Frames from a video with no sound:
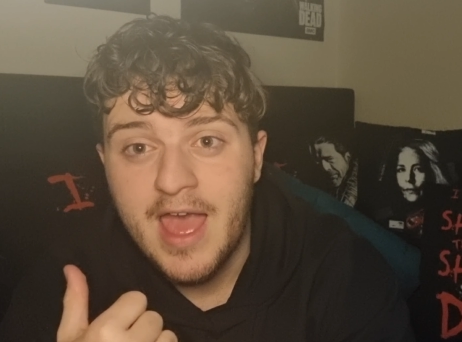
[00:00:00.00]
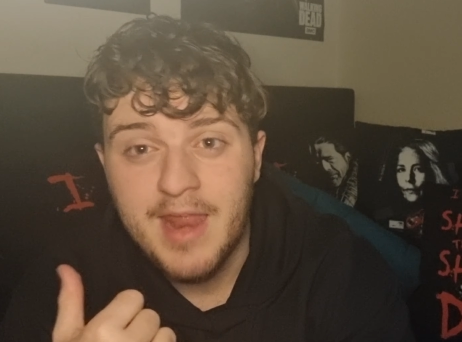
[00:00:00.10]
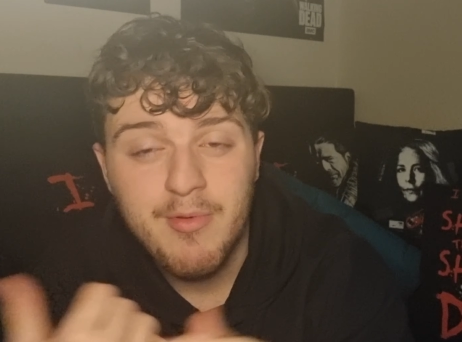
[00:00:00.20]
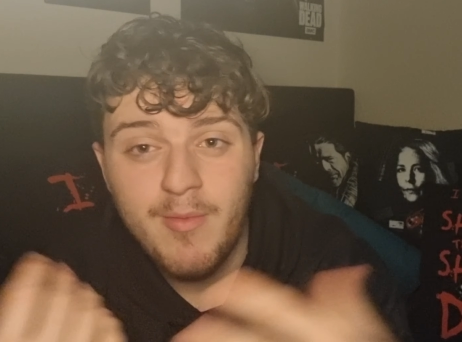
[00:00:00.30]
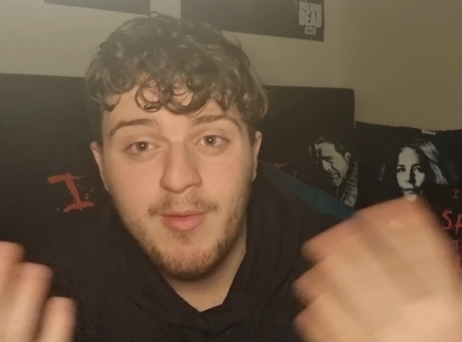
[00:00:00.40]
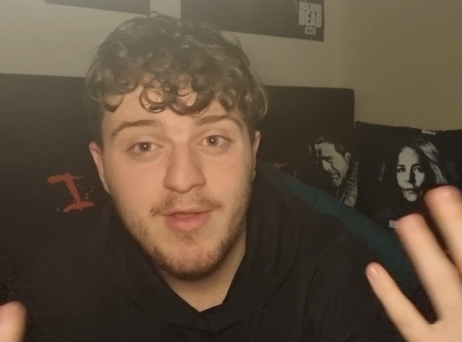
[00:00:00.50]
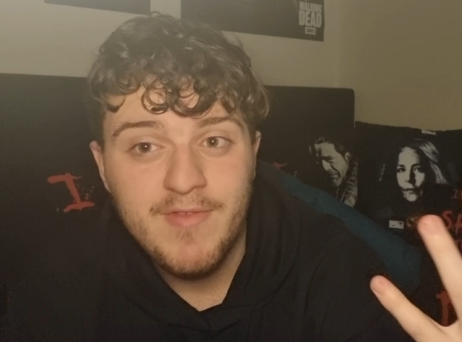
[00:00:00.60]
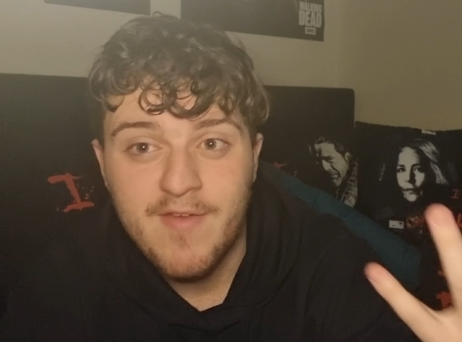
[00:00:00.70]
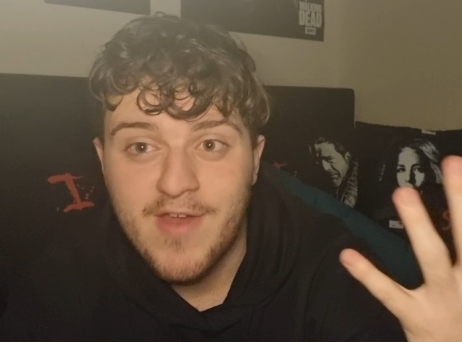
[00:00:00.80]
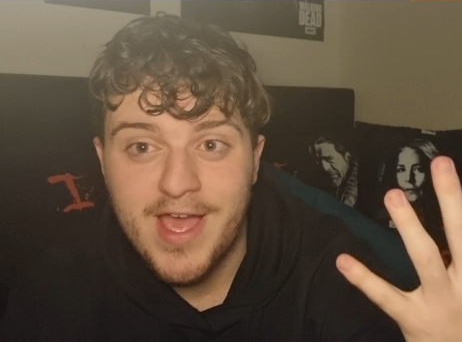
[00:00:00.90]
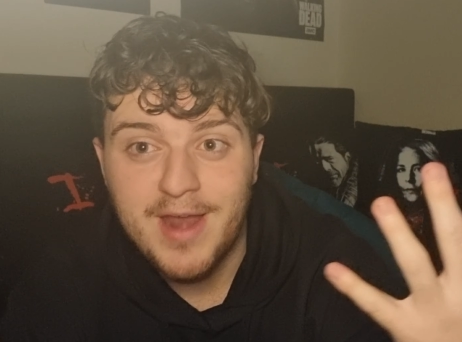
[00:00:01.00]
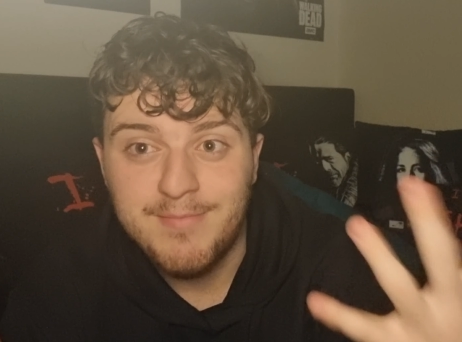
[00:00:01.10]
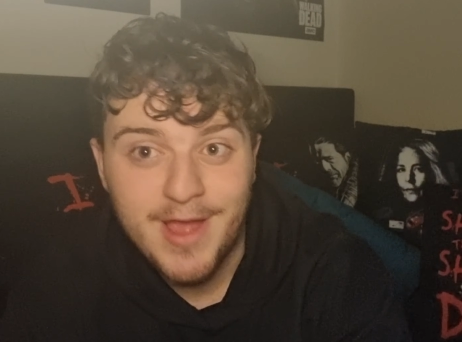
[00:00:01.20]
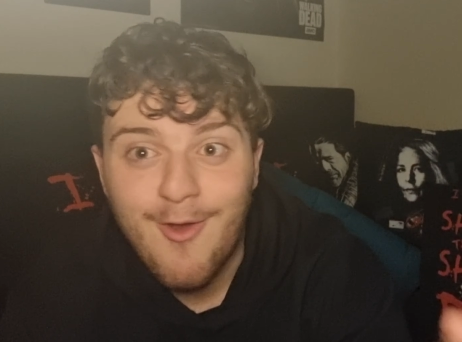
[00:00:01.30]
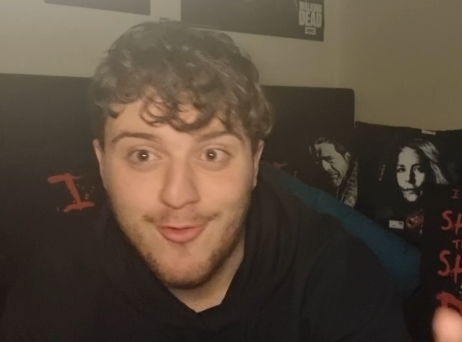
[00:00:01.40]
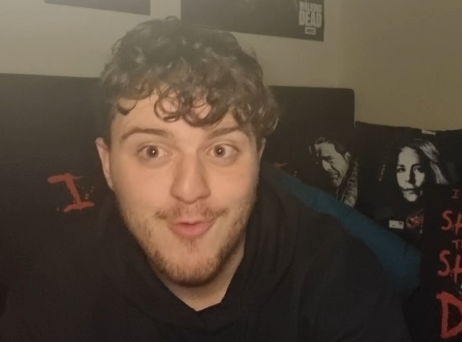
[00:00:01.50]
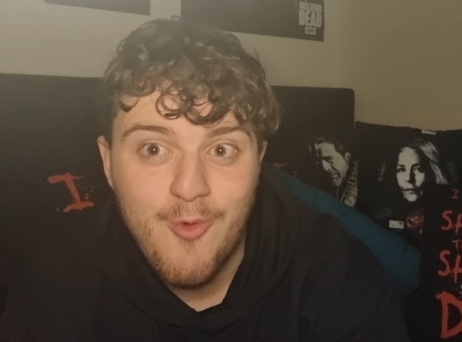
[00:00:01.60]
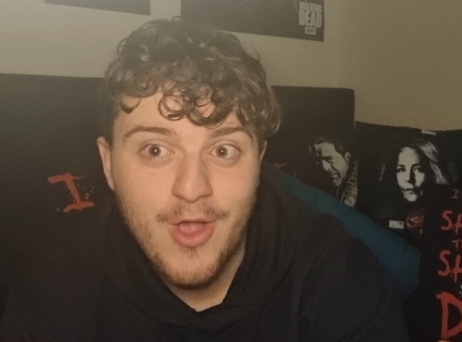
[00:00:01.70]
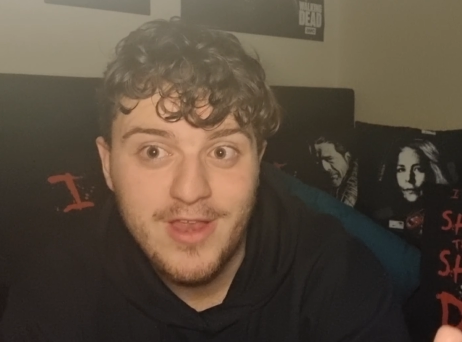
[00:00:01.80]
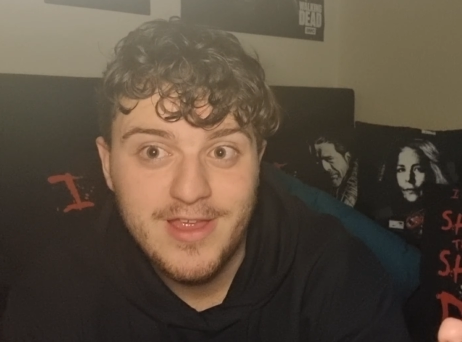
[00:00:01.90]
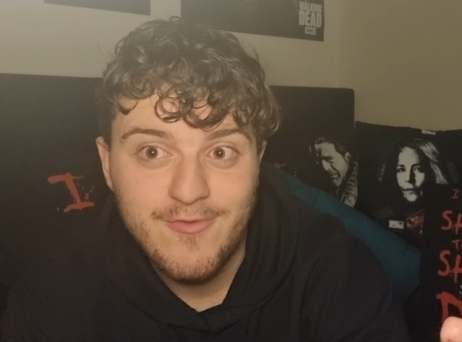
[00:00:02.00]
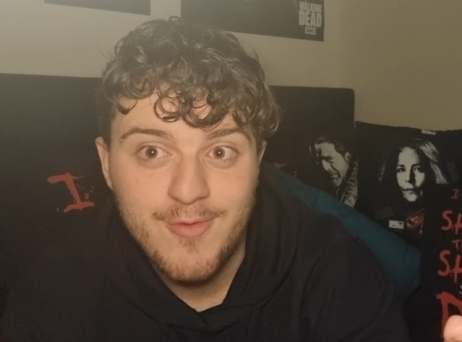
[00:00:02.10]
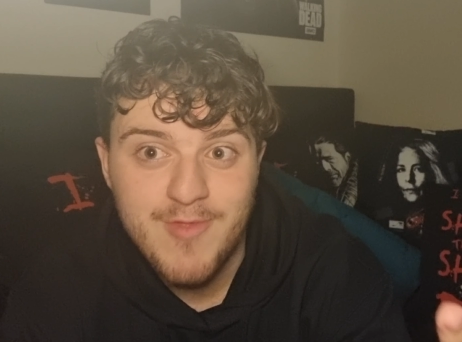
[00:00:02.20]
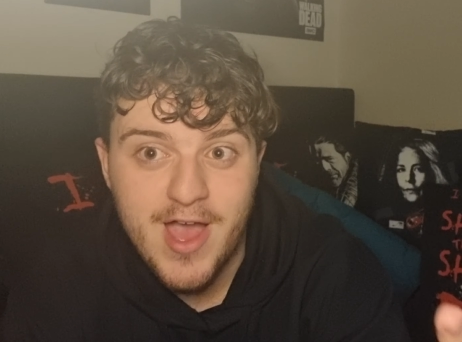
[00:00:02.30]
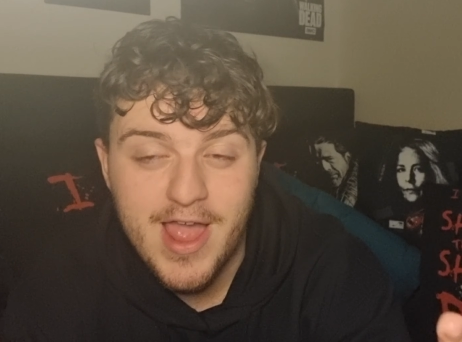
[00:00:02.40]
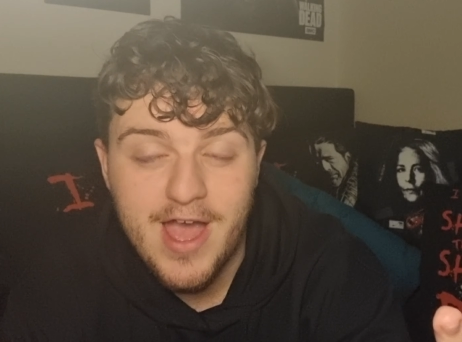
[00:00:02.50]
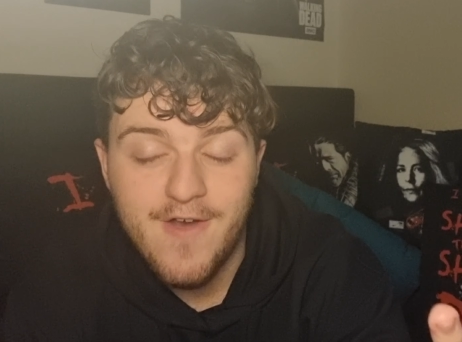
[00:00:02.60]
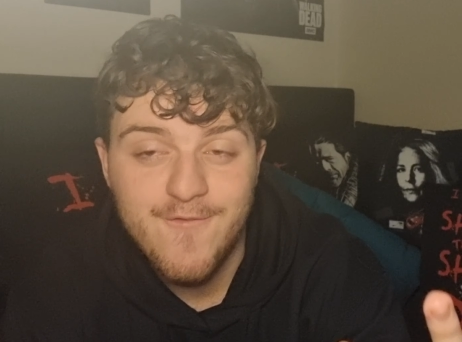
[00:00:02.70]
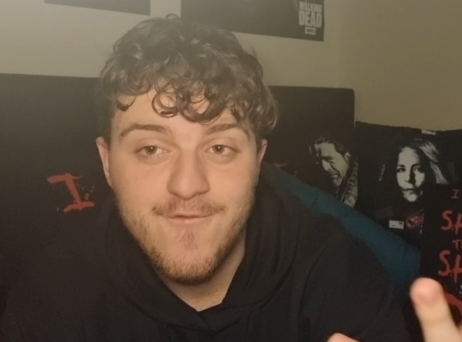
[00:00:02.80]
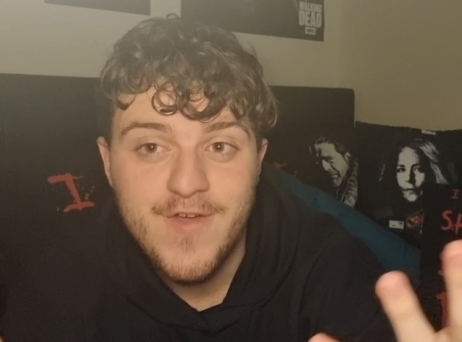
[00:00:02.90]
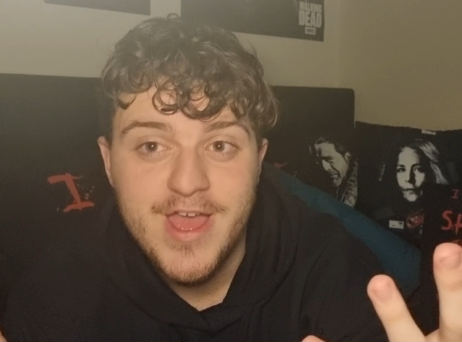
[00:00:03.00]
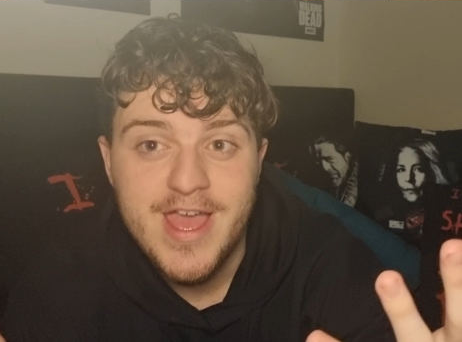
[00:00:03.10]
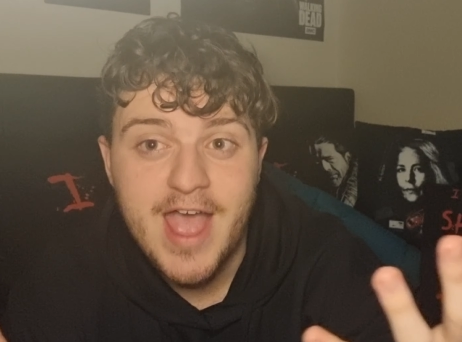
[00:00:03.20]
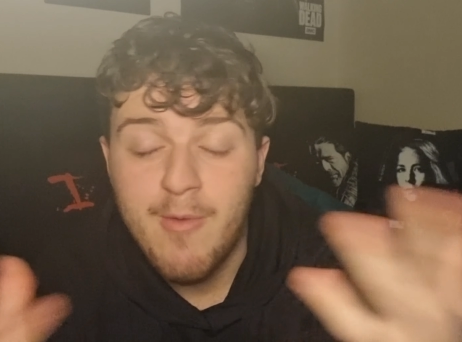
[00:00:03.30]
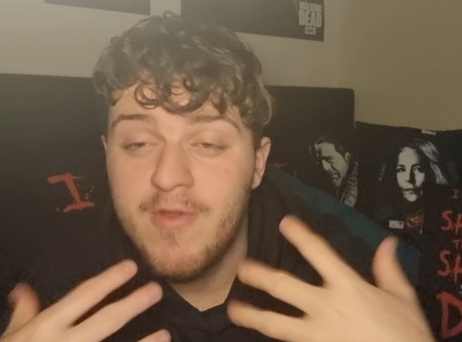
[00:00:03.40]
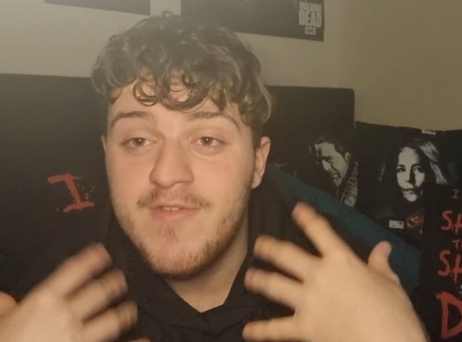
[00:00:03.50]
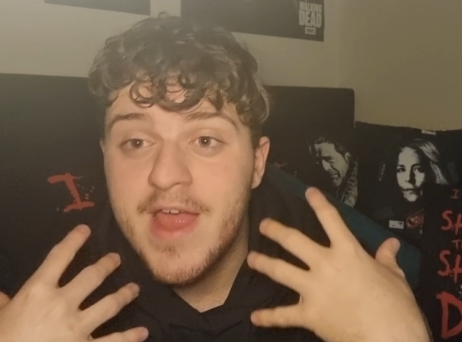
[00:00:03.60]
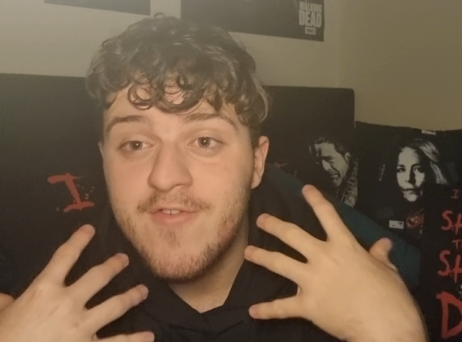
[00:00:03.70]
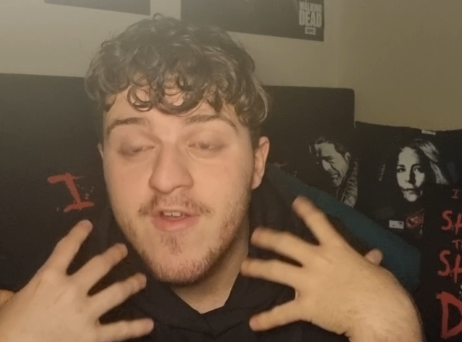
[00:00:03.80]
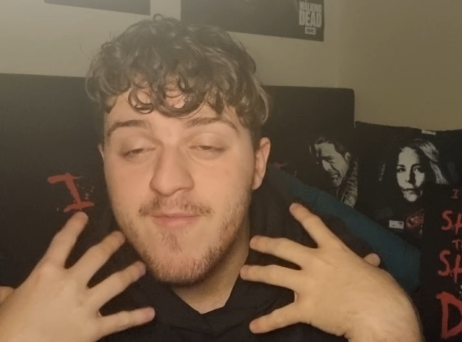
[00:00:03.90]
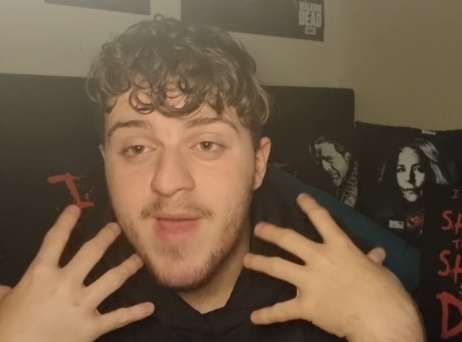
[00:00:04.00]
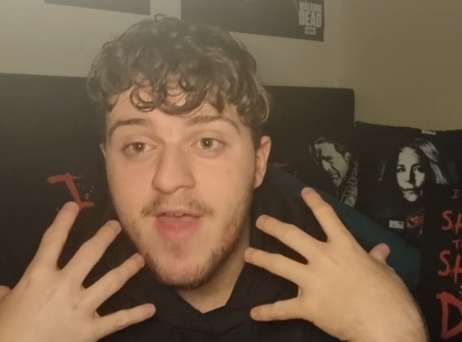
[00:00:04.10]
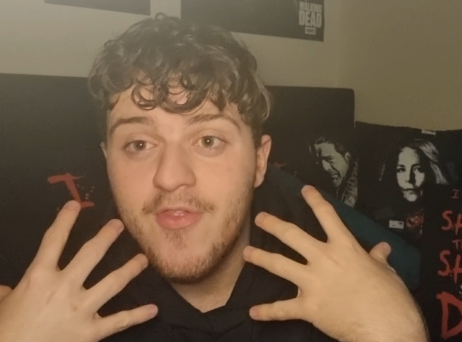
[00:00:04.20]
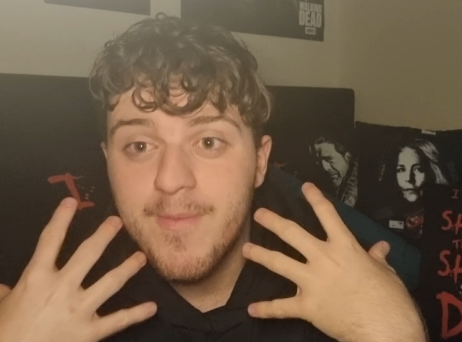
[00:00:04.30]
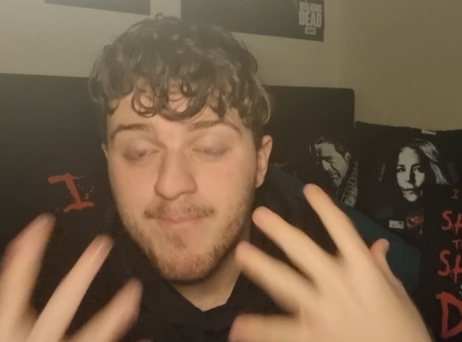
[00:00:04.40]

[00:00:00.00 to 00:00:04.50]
Speaker 1: And I probably would have never had my awesome Walking Dead room that I have. I would have never have met